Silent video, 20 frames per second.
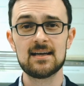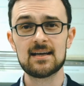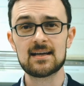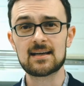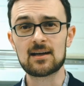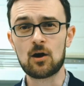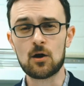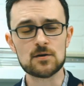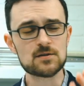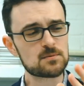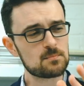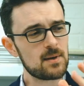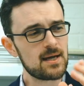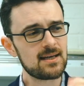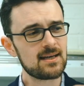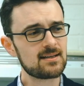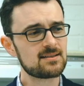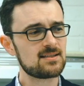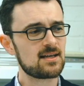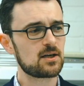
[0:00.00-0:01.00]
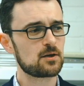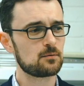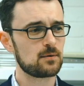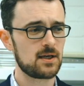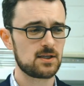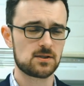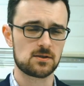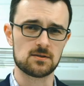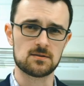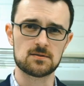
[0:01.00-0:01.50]
cosmetic
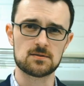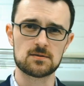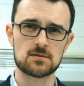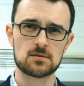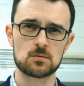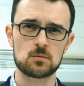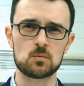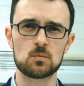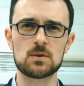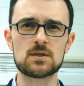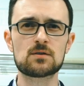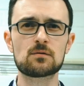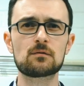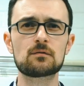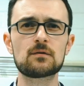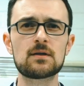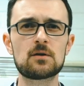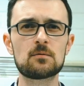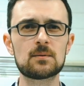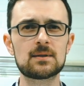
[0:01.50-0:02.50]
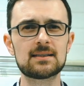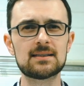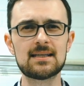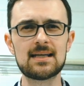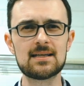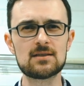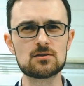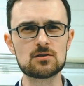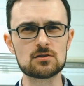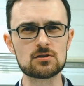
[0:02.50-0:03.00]
decorations, which
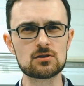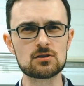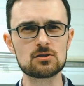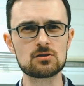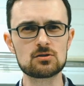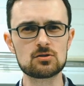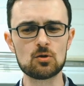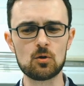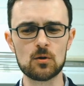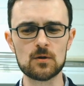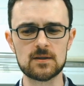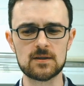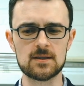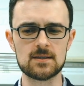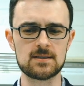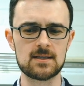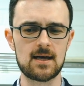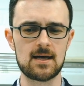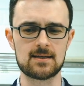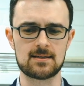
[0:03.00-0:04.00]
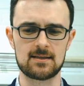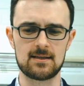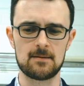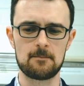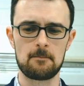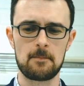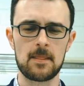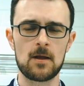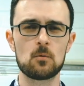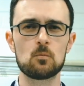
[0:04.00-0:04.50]
frequently distort the data,
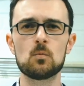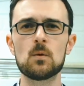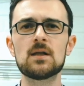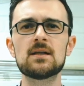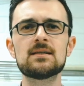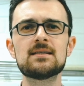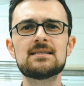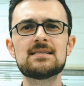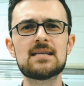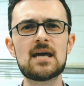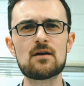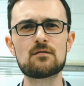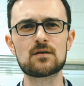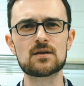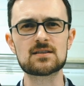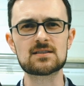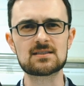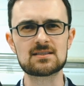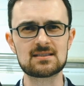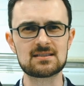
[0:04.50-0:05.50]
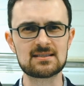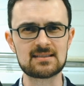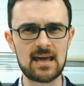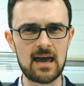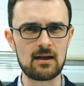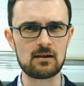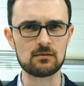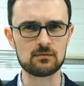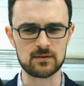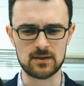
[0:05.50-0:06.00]
will never
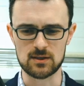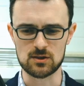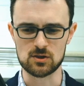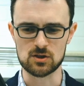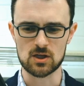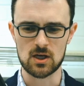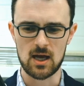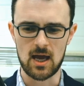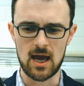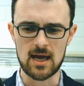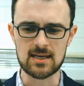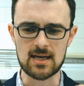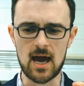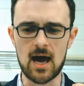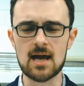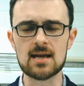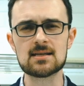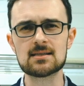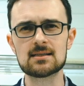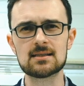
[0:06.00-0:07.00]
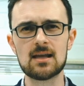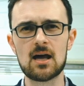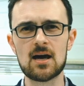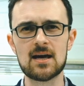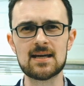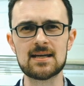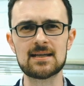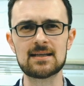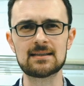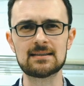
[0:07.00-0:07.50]
salvage an
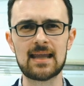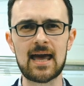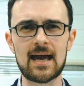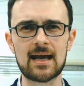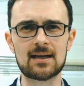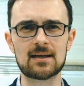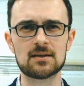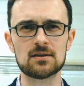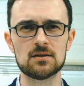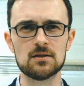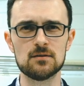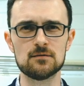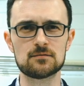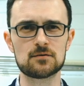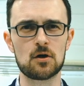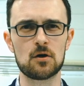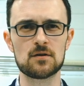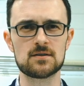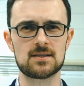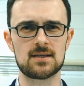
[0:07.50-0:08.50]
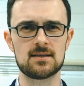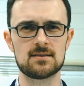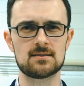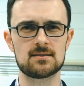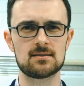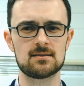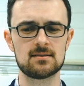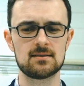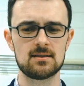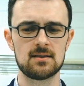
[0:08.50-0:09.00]
underlying lack of
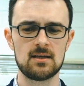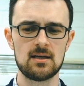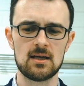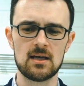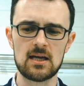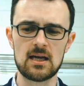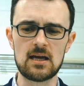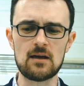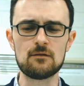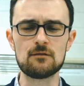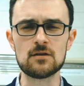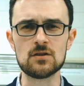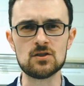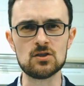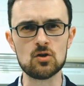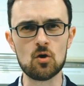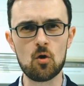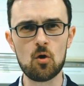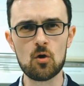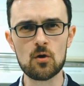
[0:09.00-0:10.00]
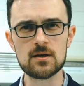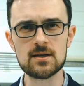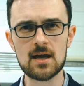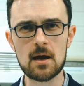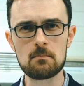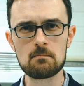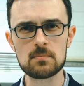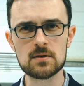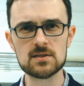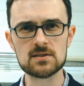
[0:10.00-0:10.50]
content. If your
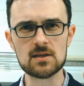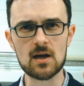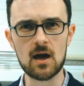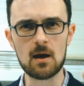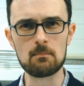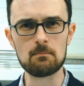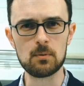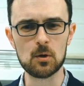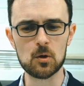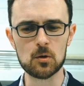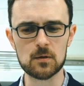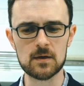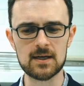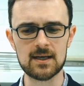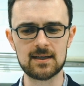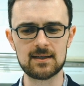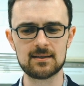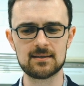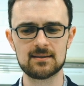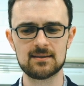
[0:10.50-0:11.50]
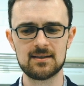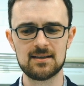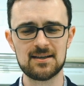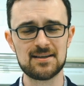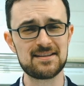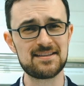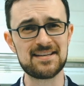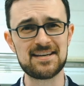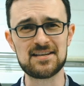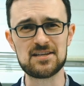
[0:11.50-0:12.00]
numbers are boring,
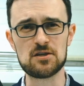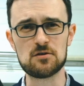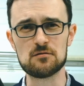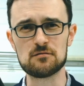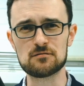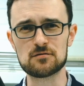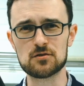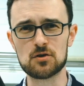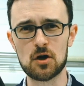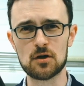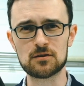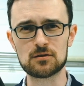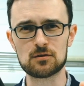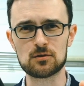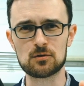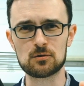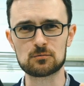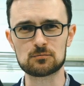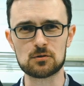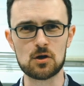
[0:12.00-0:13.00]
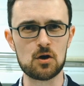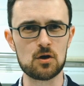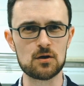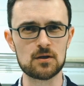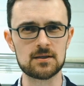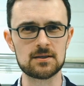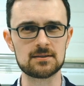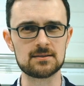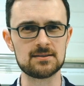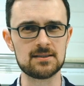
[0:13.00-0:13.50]
then you've got the
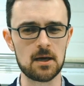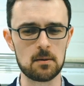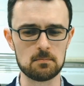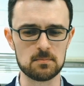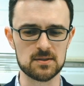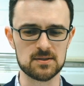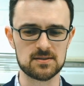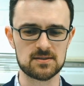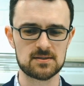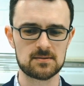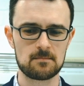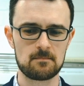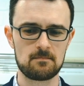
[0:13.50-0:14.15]
wrong numbers.